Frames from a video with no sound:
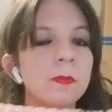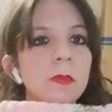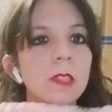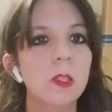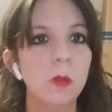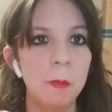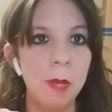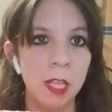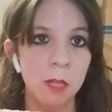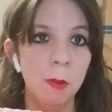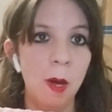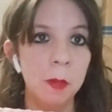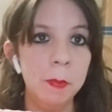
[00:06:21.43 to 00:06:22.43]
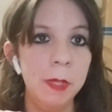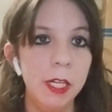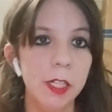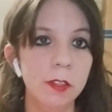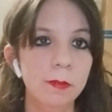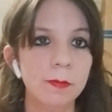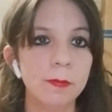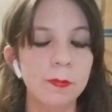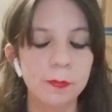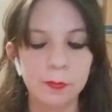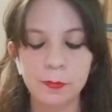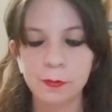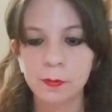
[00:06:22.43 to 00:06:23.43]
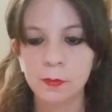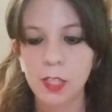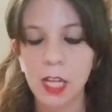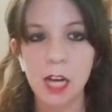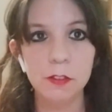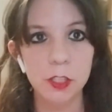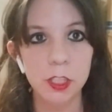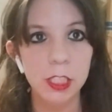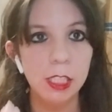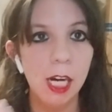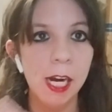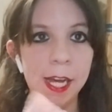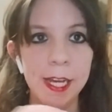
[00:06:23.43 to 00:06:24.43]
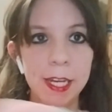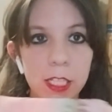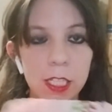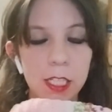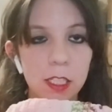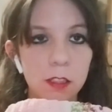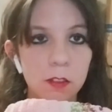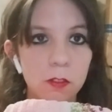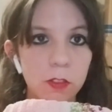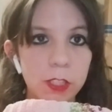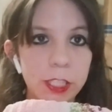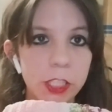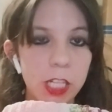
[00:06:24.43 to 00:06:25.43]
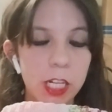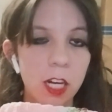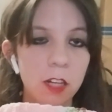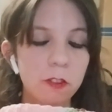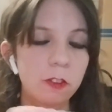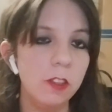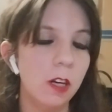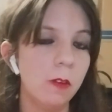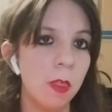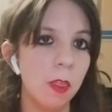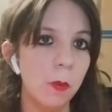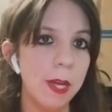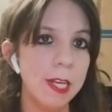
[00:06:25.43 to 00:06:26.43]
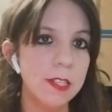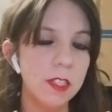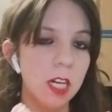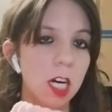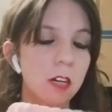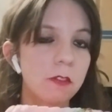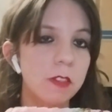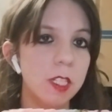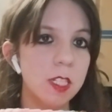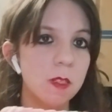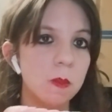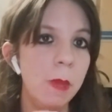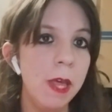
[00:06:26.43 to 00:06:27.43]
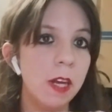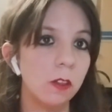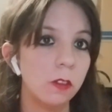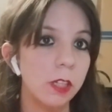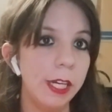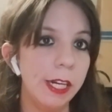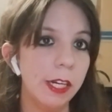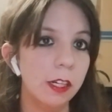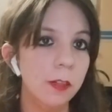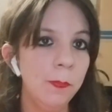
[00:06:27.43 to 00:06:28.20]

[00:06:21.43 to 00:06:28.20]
will be on the bottom here after I reach enough around the waist of this panel right here.